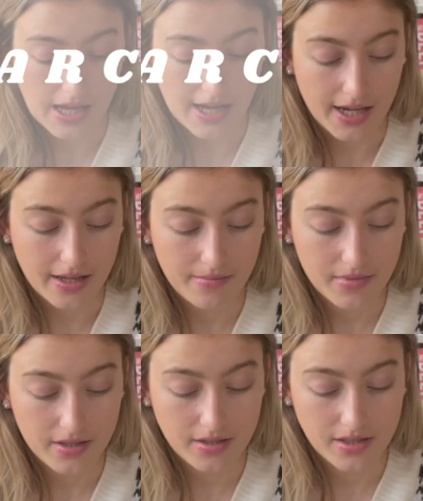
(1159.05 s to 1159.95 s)

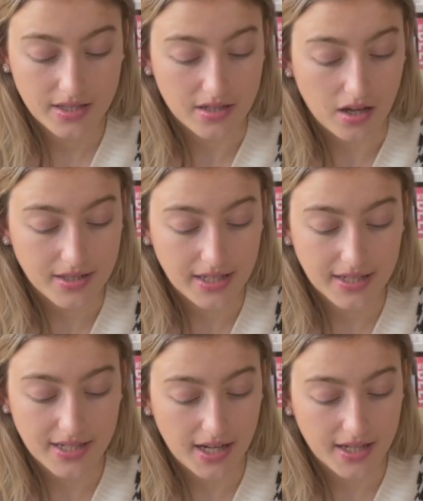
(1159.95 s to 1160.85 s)
I'm starting
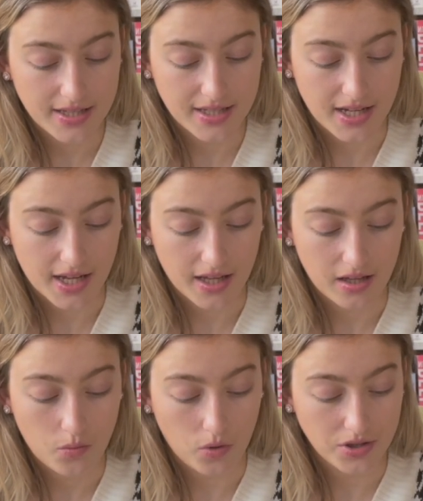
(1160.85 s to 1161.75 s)
a diet today.
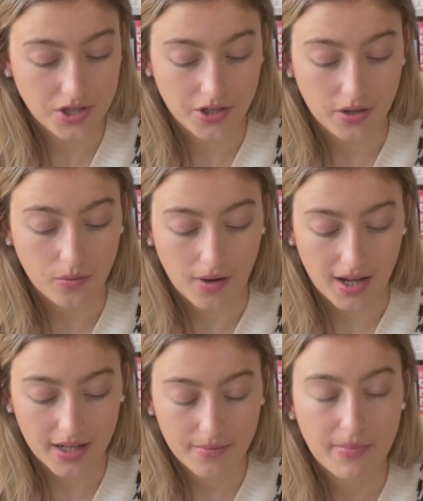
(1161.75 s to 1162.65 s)
Want to know
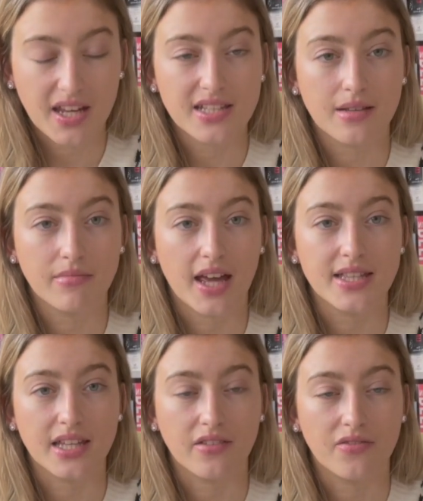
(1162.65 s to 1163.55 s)
why? Because I'm
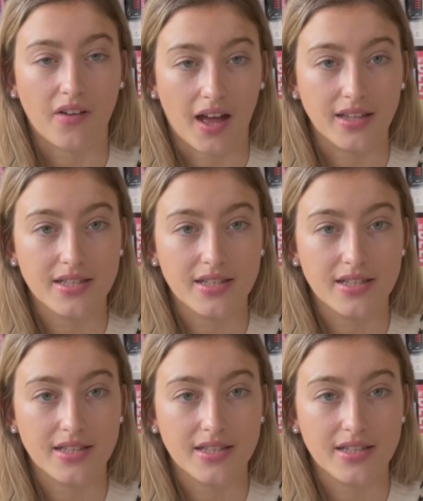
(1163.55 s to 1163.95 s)
getting fat.